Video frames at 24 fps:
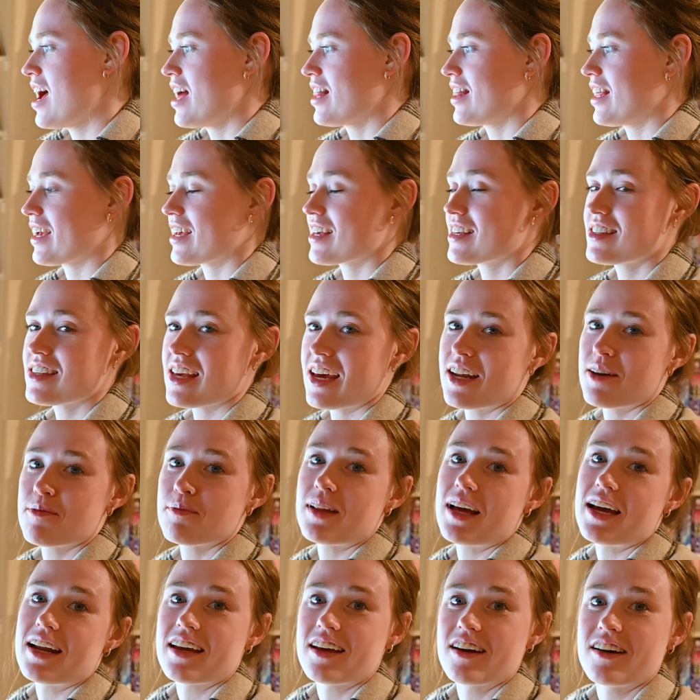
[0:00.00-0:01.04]
Like I said, I'm
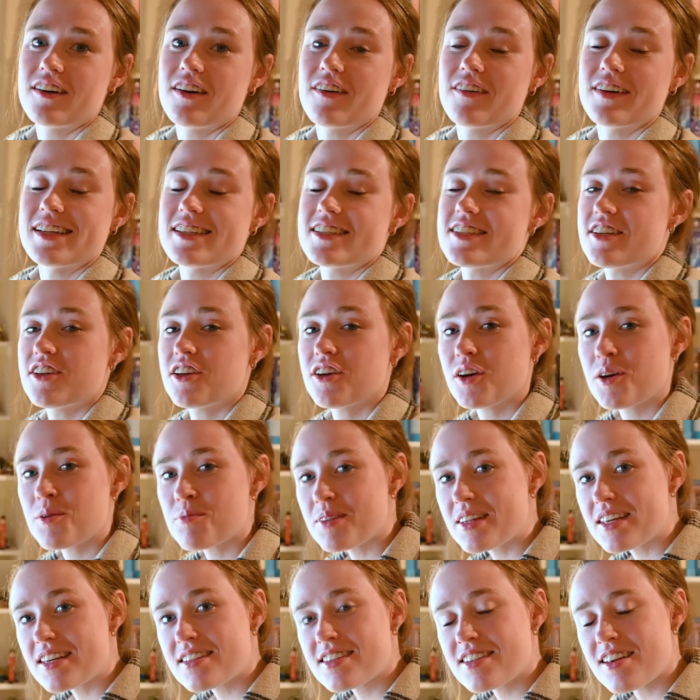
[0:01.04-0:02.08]
planning on going to Europe
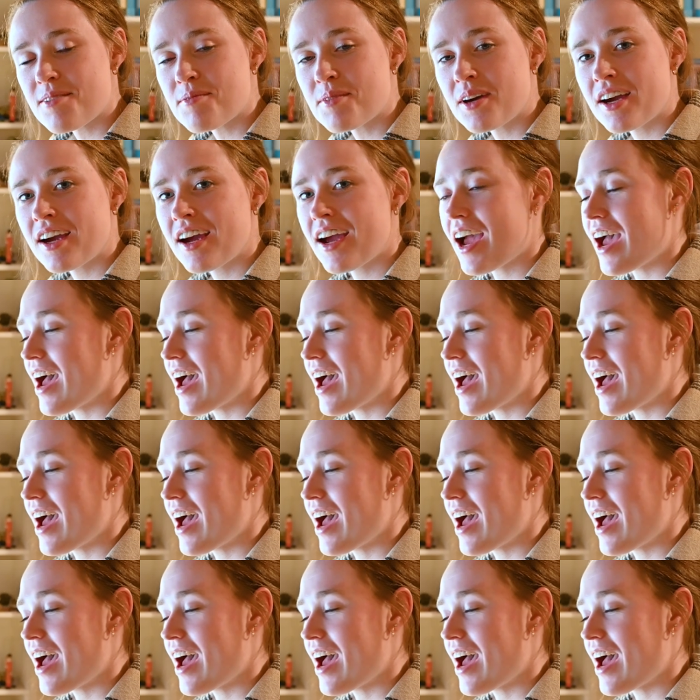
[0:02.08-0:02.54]
this summer,